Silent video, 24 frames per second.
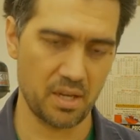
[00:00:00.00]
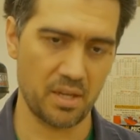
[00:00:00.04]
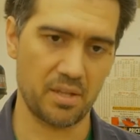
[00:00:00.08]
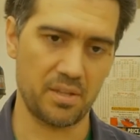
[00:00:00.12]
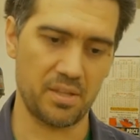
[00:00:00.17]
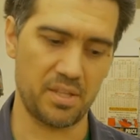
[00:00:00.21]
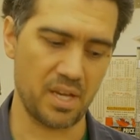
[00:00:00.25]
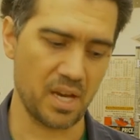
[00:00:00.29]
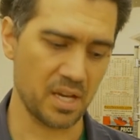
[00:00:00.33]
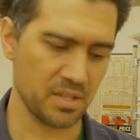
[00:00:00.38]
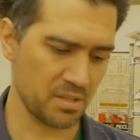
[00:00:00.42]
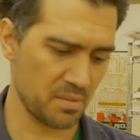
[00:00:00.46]

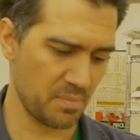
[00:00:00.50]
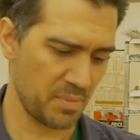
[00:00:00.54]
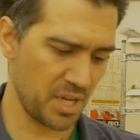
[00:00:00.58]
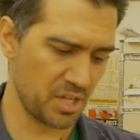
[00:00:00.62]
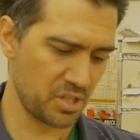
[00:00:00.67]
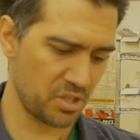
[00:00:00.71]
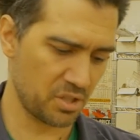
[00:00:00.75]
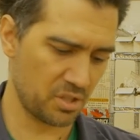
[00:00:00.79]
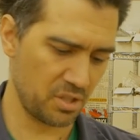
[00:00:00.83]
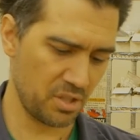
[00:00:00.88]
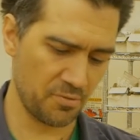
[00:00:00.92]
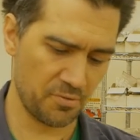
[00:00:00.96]
The other
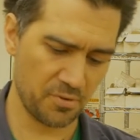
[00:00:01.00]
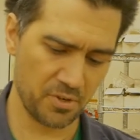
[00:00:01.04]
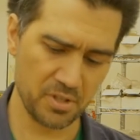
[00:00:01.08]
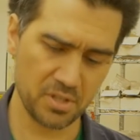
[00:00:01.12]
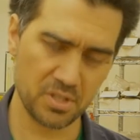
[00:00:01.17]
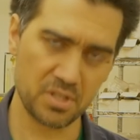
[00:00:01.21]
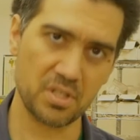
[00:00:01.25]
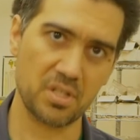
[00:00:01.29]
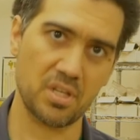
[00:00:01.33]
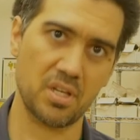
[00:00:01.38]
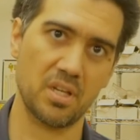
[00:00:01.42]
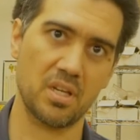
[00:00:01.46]
major
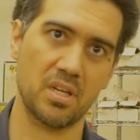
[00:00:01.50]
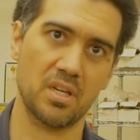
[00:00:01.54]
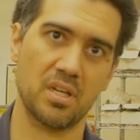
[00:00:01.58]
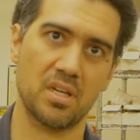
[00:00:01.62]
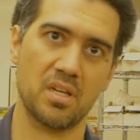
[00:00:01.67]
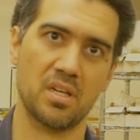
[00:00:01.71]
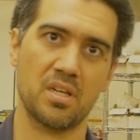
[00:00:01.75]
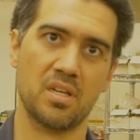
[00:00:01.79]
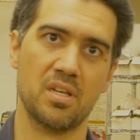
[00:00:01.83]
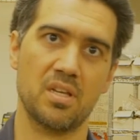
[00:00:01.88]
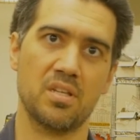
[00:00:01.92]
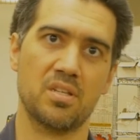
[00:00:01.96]
difference
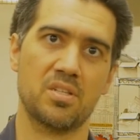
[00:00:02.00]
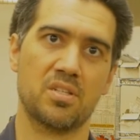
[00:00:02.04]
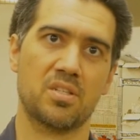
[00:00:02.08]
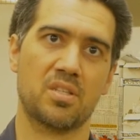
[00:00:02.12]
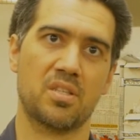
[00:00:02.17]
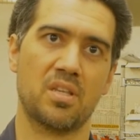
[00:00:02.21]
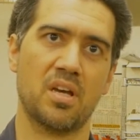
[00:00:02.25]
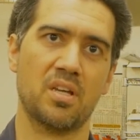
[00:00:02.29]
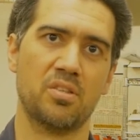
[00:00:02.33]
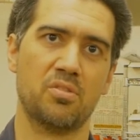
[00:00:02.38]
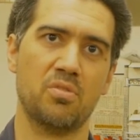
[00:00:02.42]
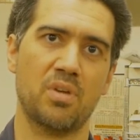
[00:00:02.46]
is
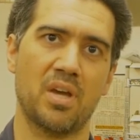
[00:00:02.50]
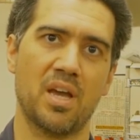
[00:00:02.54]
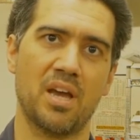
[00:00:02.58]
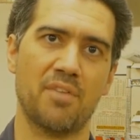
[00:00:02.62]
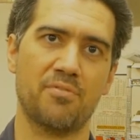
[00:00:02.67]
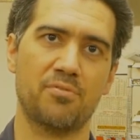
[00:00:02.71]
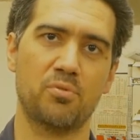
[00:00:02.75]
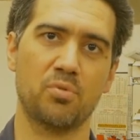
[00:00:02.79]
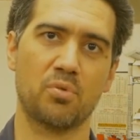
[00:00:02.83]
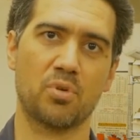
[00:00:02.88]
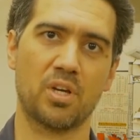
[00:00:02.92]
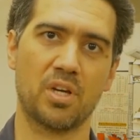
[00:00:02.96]
that you
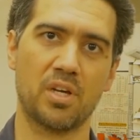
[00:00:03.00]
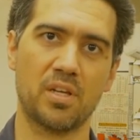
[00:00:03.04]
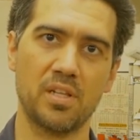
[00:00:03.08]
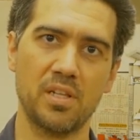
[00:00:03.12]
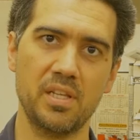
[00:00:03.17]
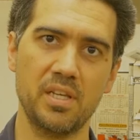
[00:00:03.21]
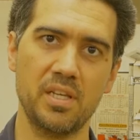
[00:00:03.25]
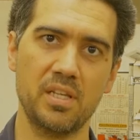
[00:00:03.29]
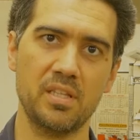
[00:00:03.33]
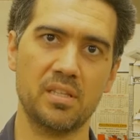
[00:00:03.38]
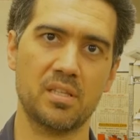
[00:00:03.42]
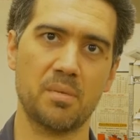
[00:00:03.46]
have to
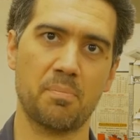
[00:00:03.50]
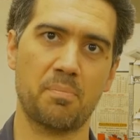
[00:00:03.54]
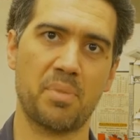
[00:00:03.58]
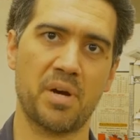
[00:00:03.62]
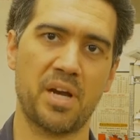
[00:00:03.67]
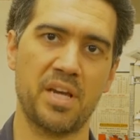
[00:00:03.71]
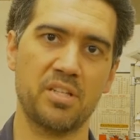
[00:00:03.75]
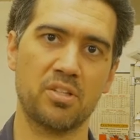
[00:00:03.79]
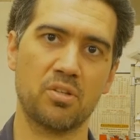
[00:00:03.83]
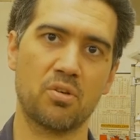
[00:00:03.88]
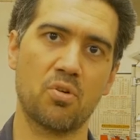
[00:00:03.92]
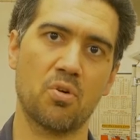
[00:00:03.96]
clean the
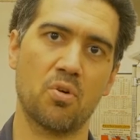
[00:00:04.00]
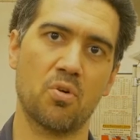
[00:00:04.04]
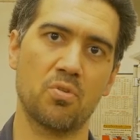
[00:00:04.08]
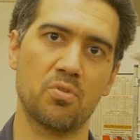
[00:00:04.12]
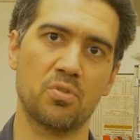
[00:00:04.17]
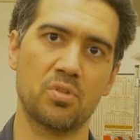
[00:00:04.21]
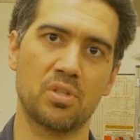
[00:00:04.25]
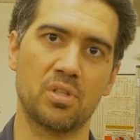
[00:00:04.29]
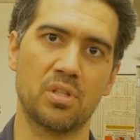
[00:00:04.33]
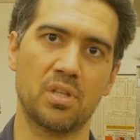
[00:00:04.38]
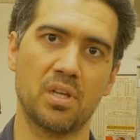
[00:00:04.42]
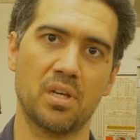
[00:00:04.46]
pine
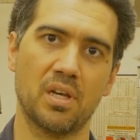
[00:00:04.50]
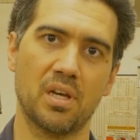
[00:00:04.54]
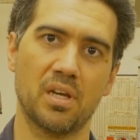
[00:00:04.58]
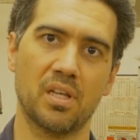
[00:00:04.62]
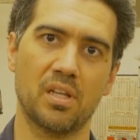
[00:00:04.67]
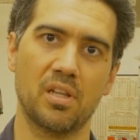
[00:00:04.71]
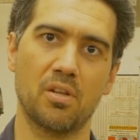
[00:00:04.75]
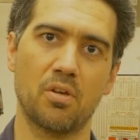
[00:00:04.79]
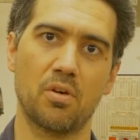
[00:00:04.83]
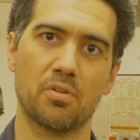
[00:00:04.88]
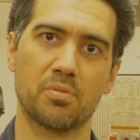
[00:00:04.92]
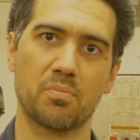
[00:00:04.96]
cone a
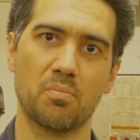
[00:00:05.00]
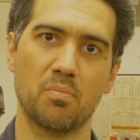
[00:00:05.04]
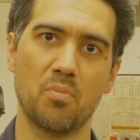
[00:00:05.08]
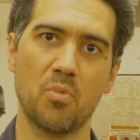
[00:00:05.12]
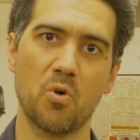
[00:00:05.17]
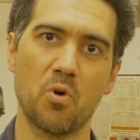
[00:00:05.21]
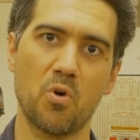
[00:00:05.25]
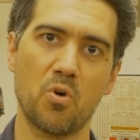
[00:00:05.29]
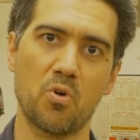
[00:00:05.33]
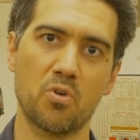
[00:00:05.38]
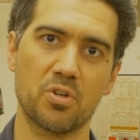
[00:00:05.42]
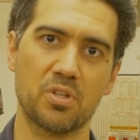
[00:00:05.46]
lot
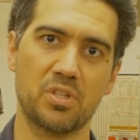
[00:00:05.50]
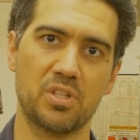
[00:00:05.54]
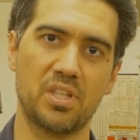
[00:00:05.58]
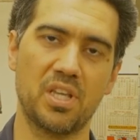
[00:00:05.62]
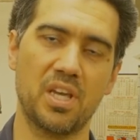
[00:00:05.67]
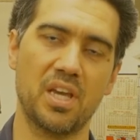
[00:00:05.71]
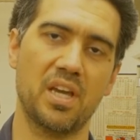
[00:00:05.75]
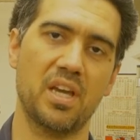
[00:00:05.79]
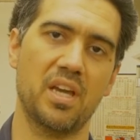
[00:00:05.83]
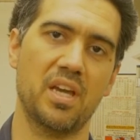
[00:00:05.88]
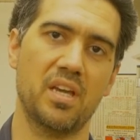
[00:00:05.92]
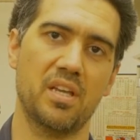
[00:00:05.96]
more
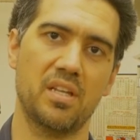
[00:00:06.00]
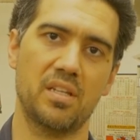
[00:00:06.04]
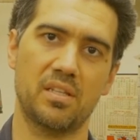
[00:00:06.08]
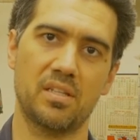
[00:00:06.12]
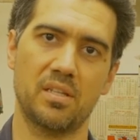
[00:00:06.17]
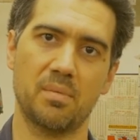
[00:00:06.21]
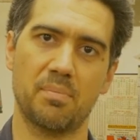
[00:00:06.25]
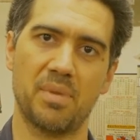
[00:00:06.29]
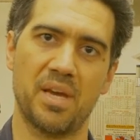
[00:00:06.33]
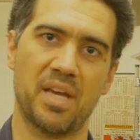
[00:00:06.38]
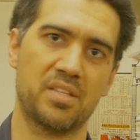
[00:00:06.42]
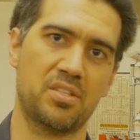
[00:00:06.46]
than
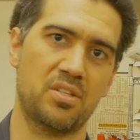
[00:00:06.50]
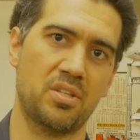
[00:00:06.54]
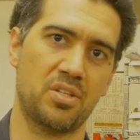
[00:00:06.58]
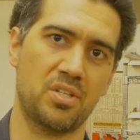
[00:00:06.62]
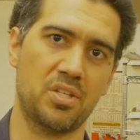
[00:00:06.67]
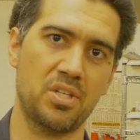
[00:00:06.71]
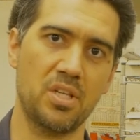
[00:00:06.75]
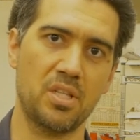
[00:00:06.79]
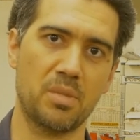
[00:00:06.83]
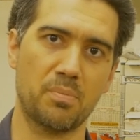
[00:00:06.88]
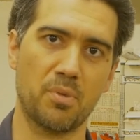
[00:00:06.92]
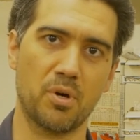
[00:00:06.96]
the Banksia
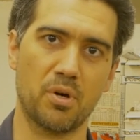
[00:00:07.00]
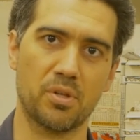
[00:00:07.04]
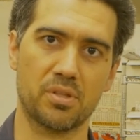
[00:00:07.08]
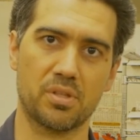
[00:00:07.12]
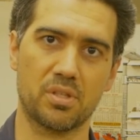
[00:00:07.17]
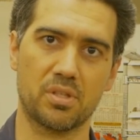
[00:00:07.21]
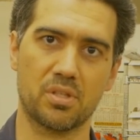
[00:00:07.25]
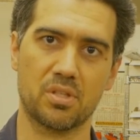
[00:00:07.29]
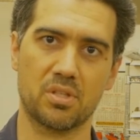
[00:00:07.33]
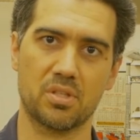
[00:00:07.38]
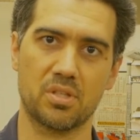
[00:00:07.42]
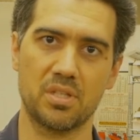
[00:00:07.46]
seed pot.
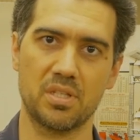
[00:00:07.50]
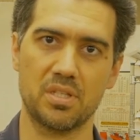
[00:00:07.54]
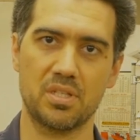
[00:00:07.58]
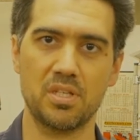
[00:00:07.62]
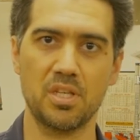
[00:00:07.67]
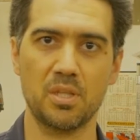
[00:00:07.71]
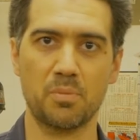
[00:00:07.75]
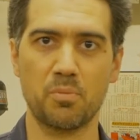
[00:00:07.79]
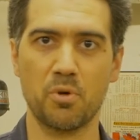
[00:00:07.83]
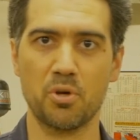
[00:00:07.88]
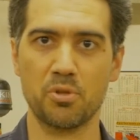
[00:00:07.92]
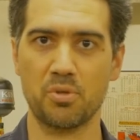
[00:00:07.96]
So the
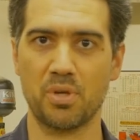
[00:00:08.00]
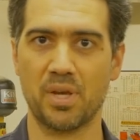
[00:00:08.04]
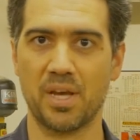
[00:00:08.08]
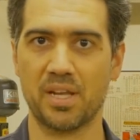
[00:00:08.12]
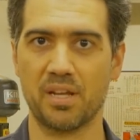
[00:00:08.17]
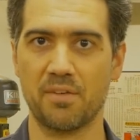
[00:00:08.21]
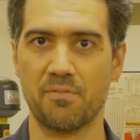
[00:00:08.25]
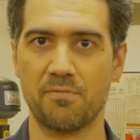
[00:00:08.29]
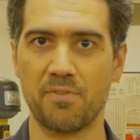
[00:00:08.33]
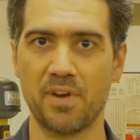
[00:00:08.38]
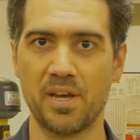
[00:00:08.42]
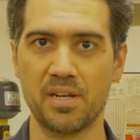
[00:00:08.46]
seed pot, you had
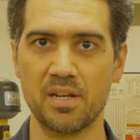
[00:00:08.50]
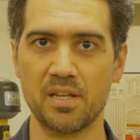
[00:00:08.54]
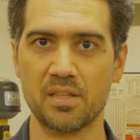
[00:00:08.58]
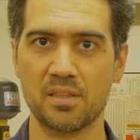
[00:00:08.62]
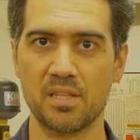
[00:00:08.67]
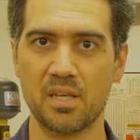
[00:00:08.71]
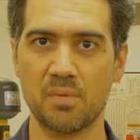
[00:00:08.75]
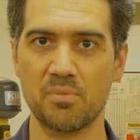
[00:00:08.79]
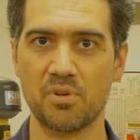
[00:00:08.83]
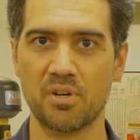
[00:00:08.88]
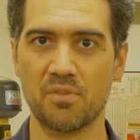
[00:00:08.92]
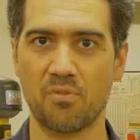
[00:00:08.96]
a finite
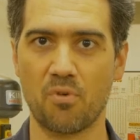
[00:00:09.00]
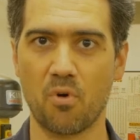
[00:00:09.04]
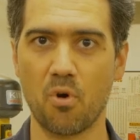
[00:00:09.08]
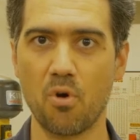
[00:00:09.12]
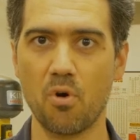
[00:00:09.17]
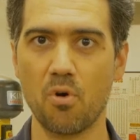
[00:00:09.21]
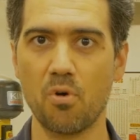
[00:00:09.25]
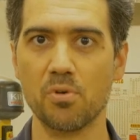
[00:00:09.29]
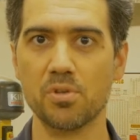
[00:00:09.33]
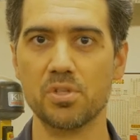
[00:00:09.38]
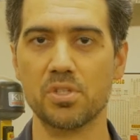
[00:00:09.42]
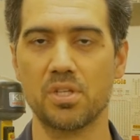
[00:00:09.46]
number of
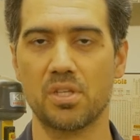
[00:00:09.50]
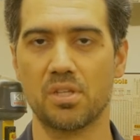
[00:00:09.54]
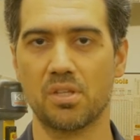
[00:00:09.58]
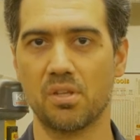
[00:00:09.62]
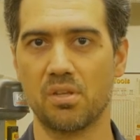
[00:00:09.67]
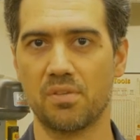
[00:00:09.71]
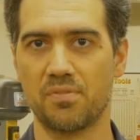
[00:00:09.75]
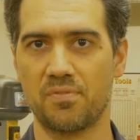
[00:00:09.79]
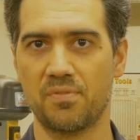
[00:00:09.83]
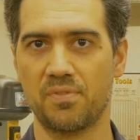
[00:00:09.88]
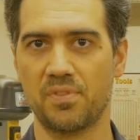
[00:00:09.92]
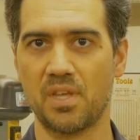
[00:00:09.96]
holes and
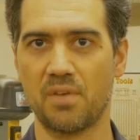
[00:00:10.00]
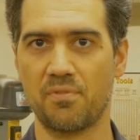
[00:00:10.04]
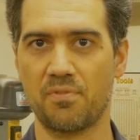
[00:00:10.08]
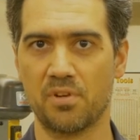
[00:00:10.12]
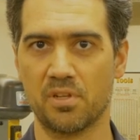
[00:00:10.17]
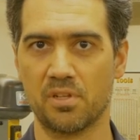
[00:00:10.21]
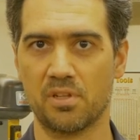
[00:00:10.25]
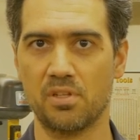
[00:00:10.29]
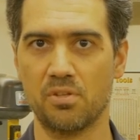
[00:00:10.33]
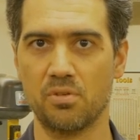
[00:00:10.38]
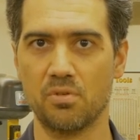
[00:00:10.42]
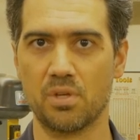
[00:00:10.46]

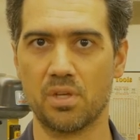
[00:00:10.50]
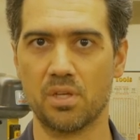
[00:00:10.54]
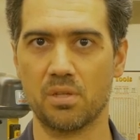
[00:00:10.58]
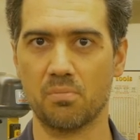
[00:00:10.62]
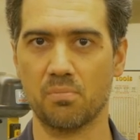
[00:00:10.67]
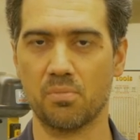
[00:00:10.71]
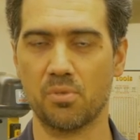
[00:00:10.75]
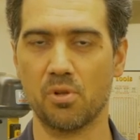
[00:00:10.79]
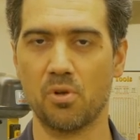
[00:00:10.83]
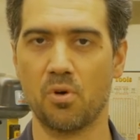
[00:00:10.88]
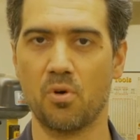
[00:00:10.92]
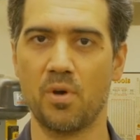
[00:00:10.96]
definitely you
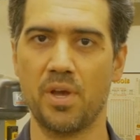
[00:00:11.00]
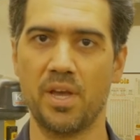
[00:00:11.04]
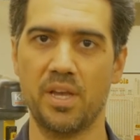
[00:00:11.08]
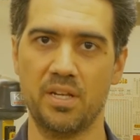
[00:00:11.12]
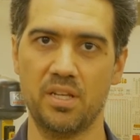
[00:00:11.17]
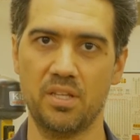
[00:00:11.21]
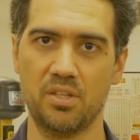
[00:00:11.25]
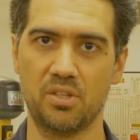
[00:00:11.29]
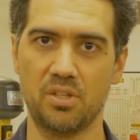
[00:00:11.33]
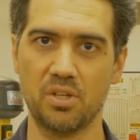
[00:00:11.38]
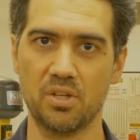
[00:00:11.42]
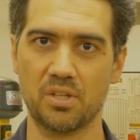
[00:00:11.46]
can blow
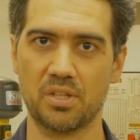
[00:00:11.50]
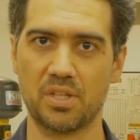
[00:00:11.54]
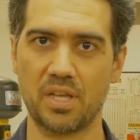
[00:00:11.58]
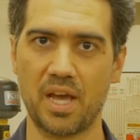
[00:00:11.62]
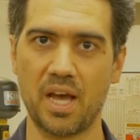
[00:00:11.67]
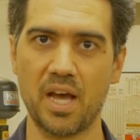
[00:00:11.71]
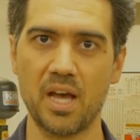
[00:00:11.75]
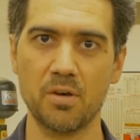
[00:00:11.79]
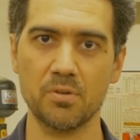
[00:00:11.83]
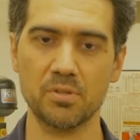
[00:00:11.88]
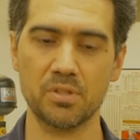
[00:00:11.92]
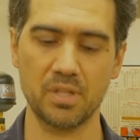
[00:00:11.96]
any dirt
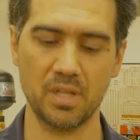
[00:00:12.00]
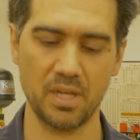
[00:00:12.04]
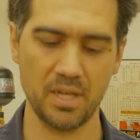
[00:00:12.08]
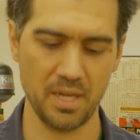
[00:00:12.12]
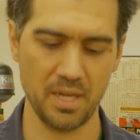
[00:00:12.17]
out.